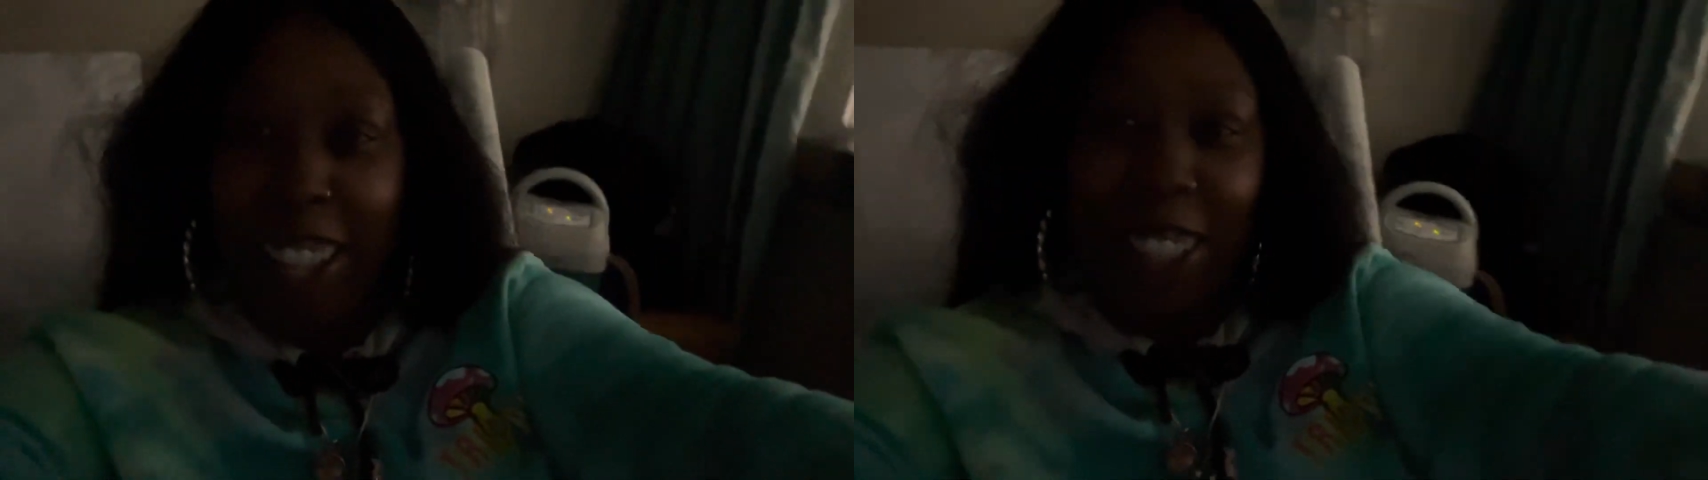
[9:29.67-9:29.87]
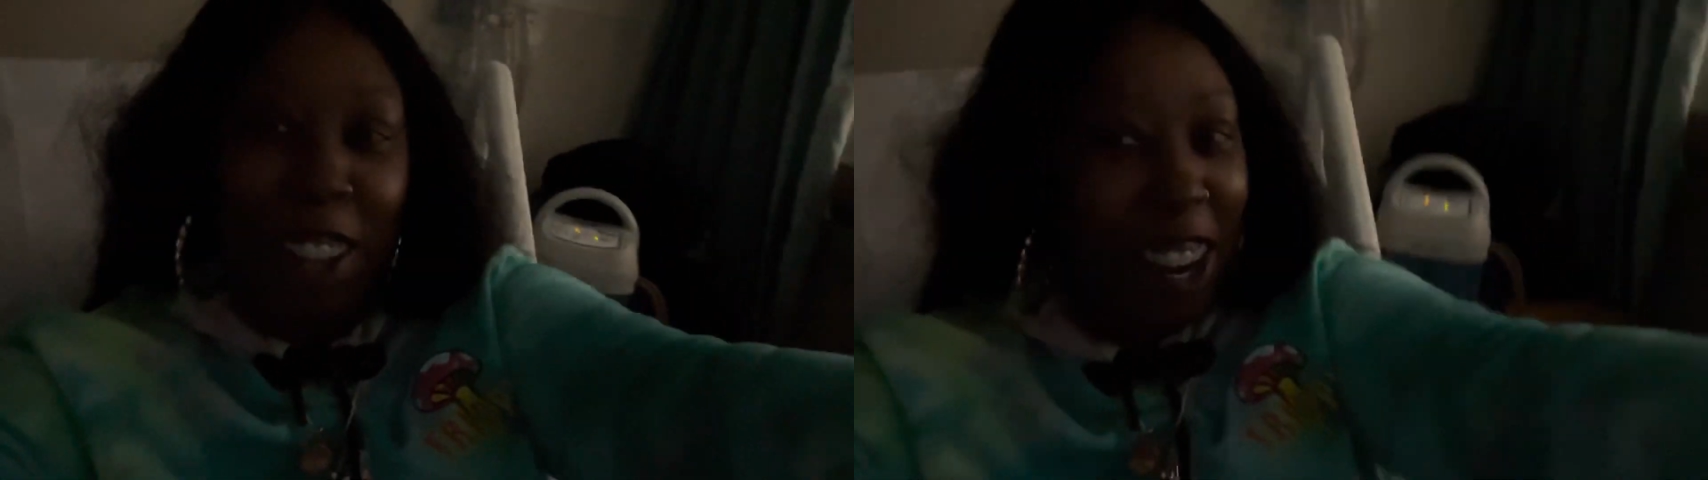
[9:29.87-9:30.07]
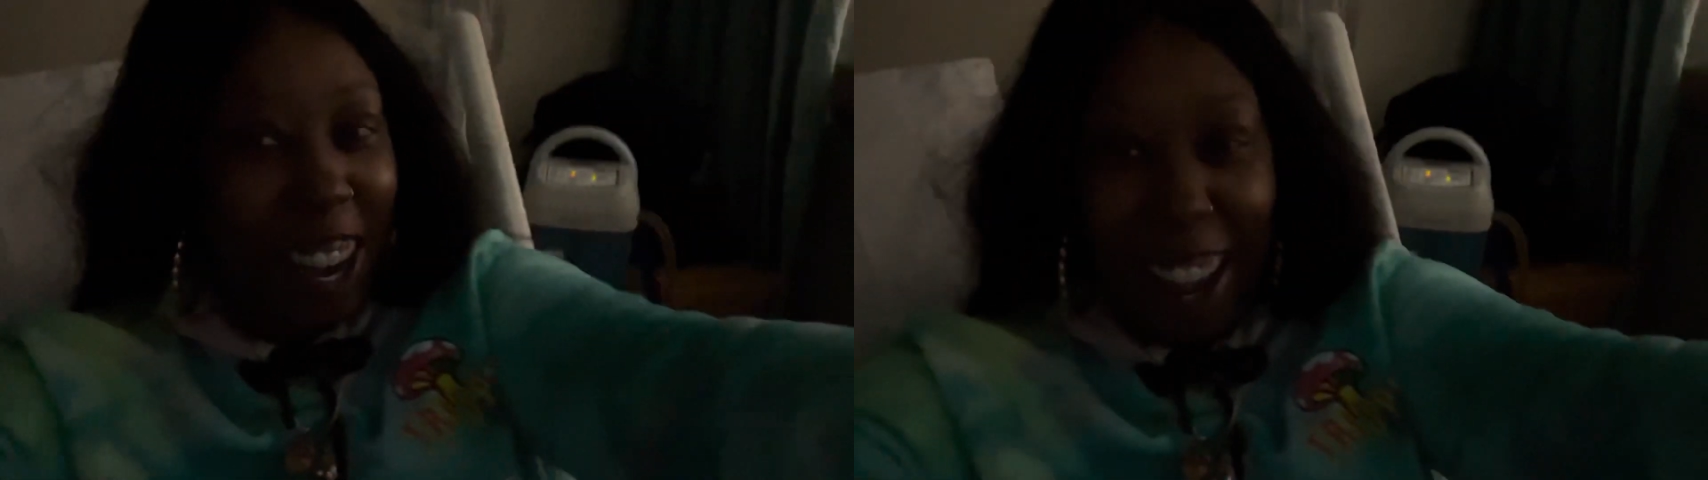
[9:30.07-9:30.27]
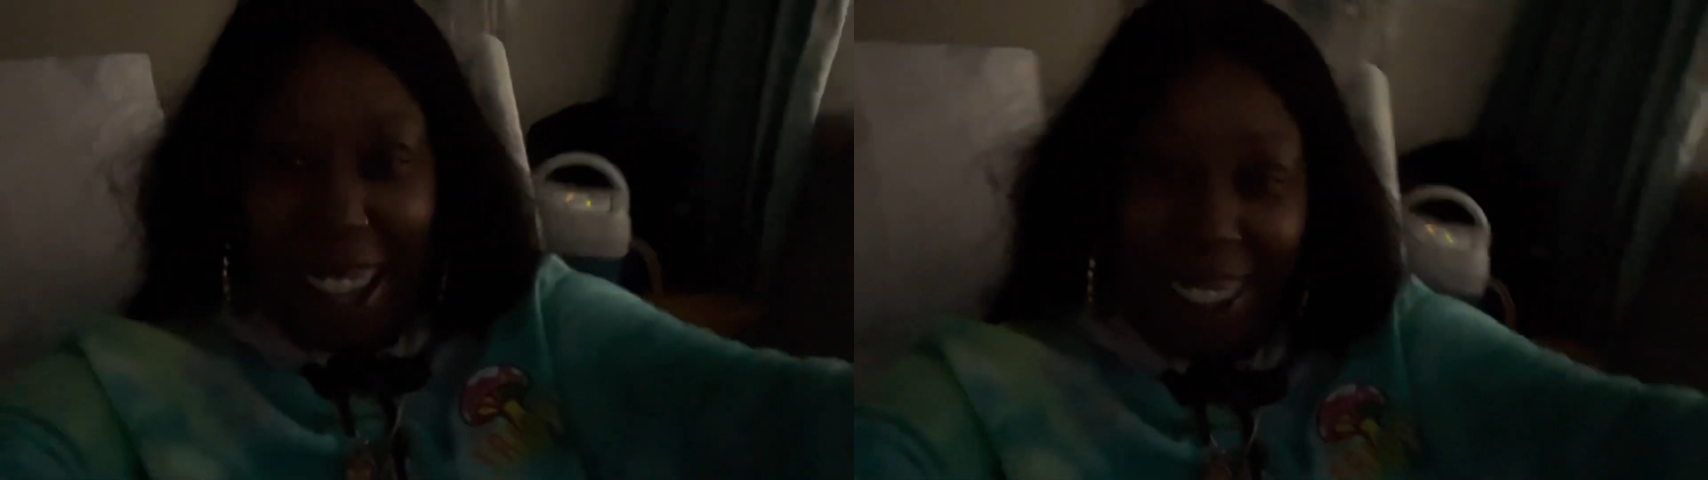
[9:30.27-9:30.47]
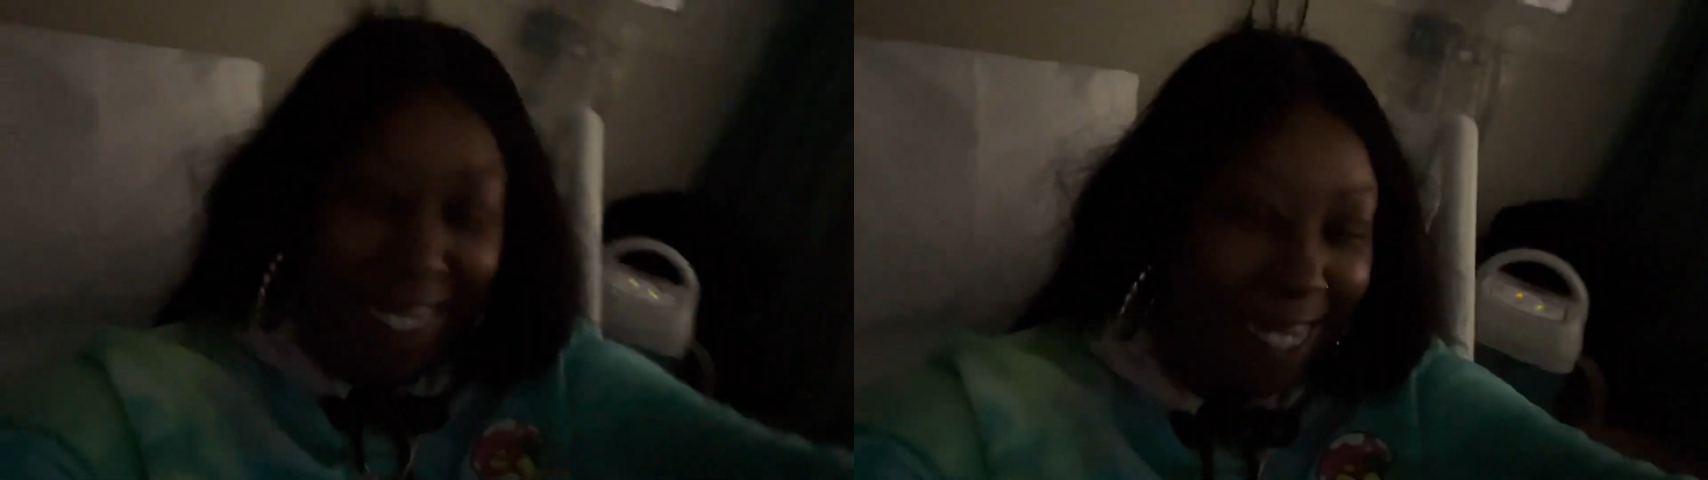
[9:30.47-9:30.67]
Throw that
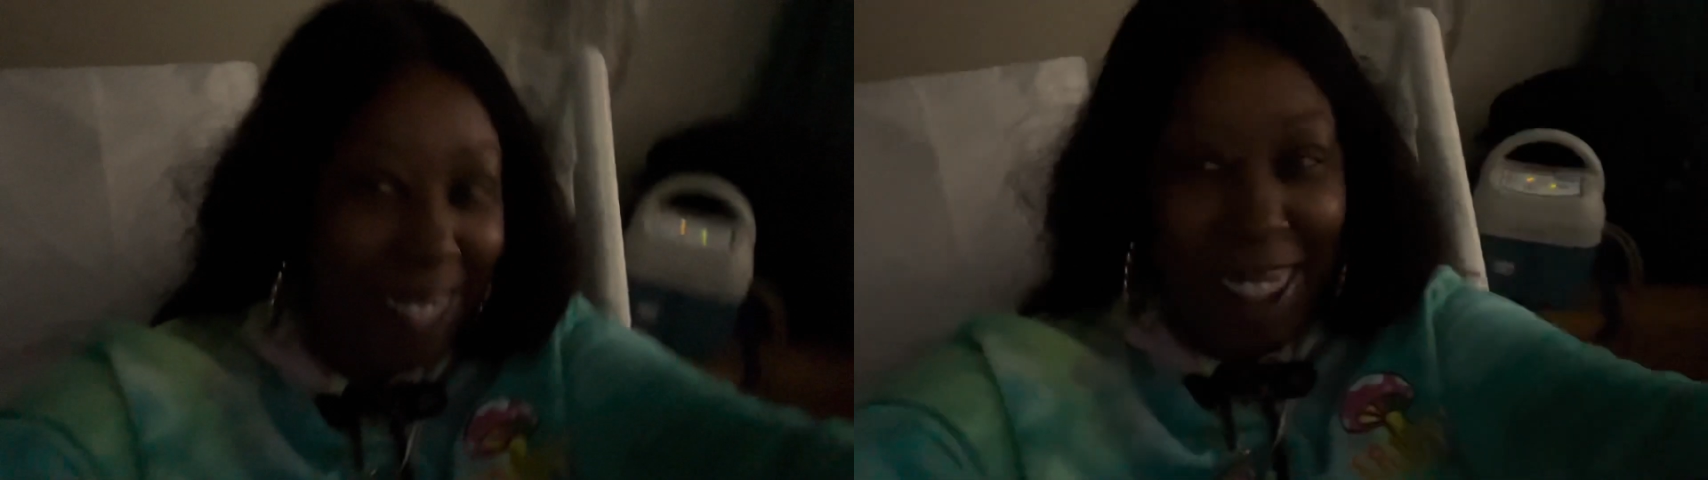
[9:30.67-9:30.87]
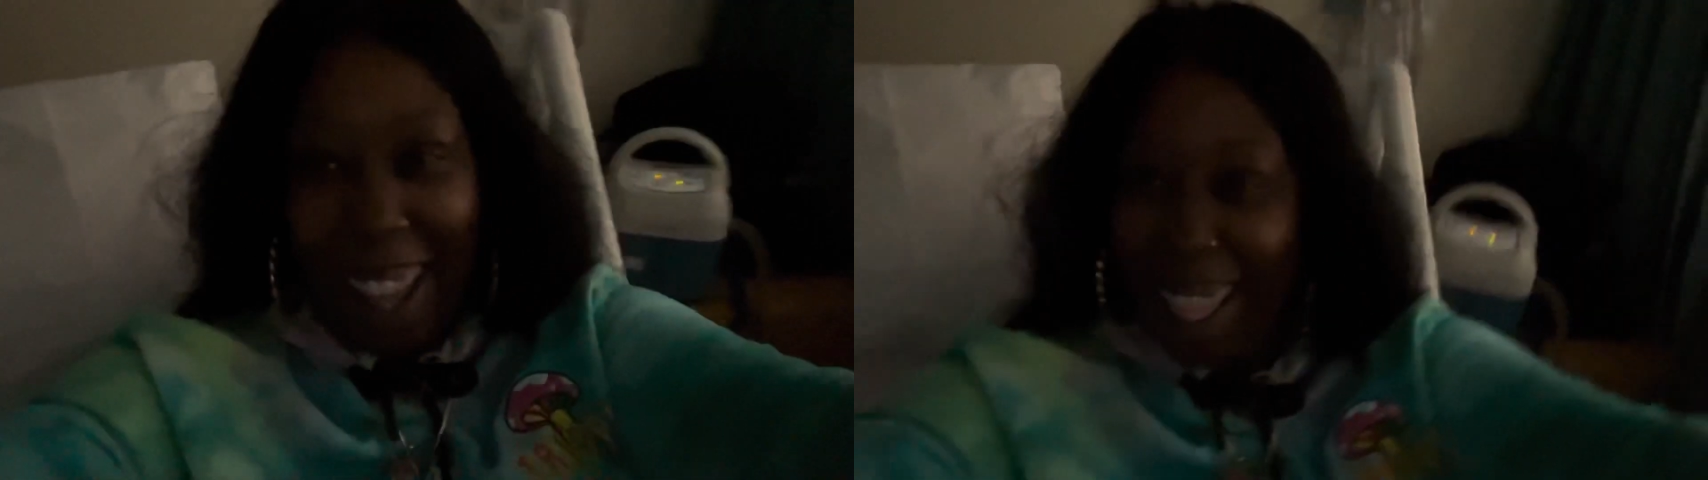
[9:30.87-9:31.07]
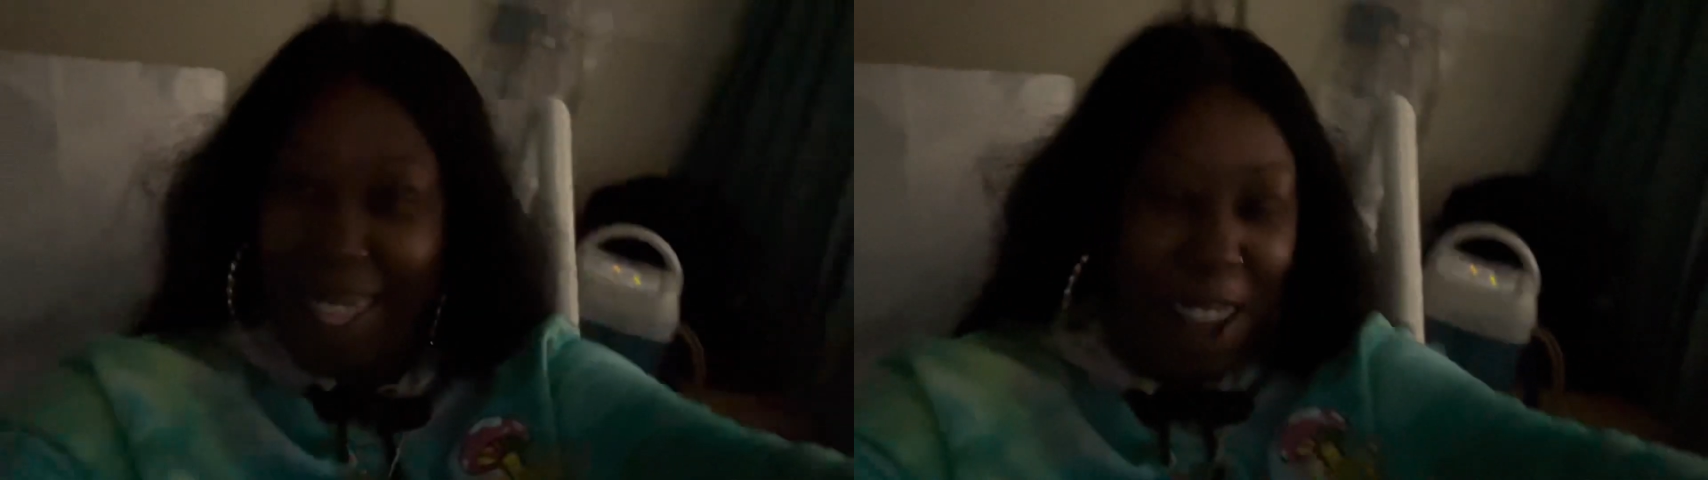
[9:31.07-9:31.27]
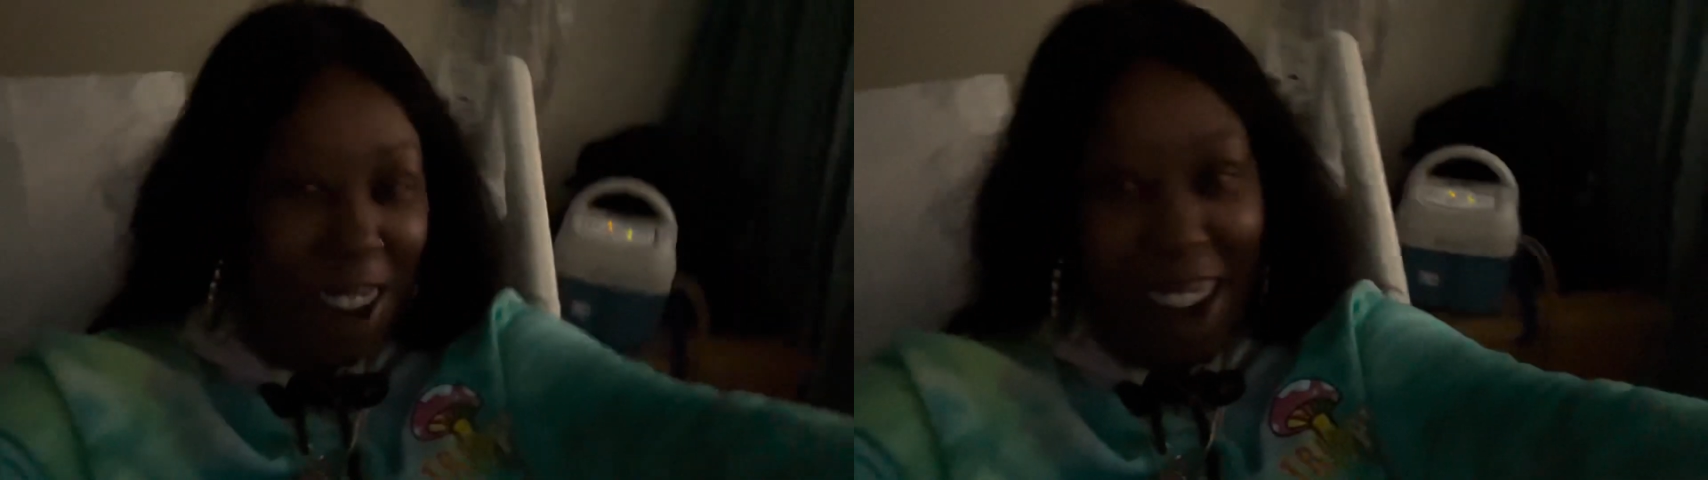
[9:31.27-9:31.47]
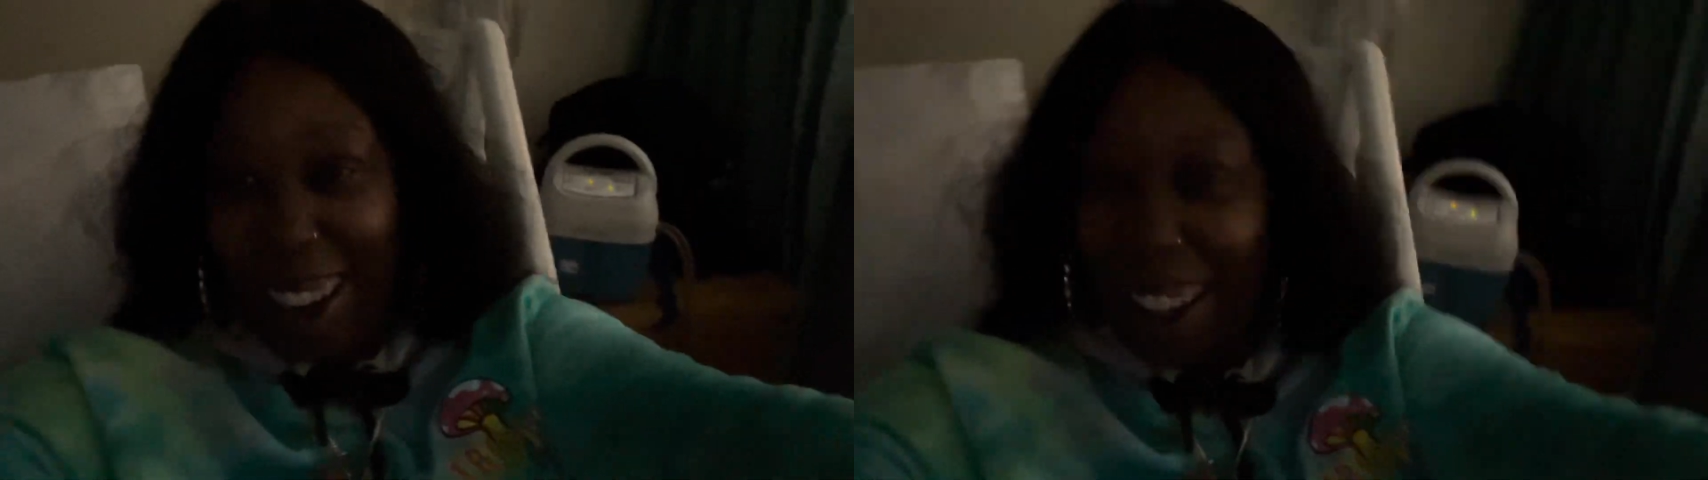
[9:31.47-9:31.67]
neck. Throw
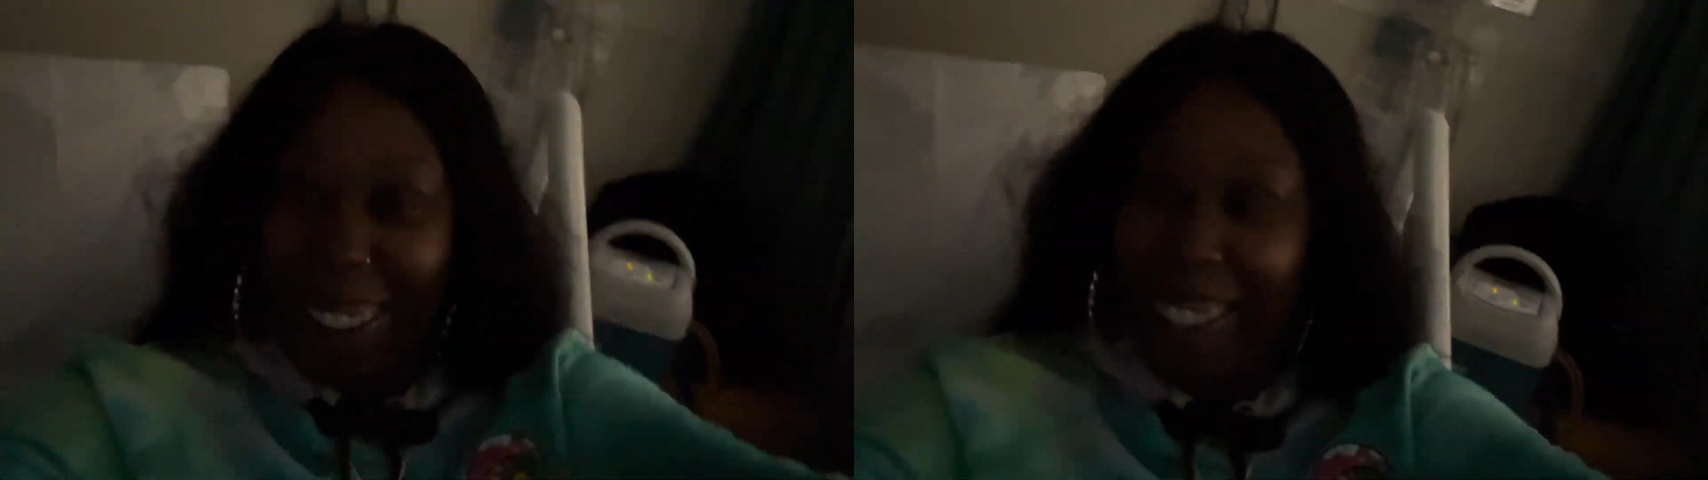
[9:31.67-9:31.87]
that neck.